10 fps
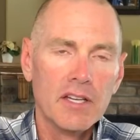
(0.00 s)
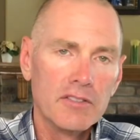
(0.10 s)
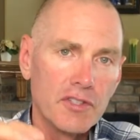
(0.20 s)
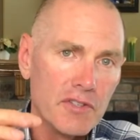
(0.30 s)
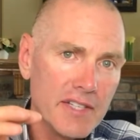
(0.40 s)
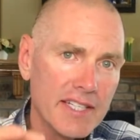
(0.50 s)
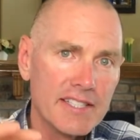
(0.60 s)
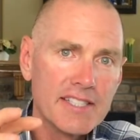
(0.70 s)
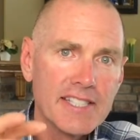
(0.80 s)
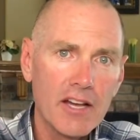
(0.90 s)
So you need to
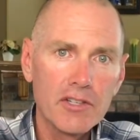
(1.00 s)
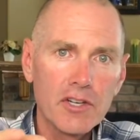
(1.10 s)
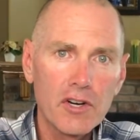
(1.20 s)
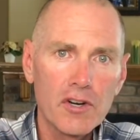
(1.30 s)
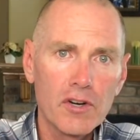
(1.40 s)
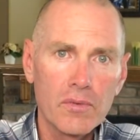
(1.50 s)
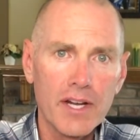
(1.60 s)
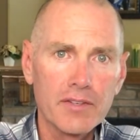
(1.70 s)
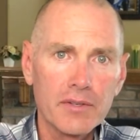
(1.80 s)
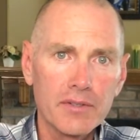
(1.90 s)
sell your current
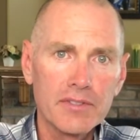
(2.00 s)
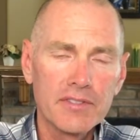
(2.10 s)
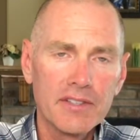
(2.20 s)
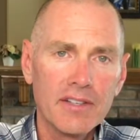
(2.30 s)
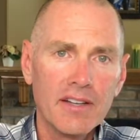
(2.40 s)
rentals,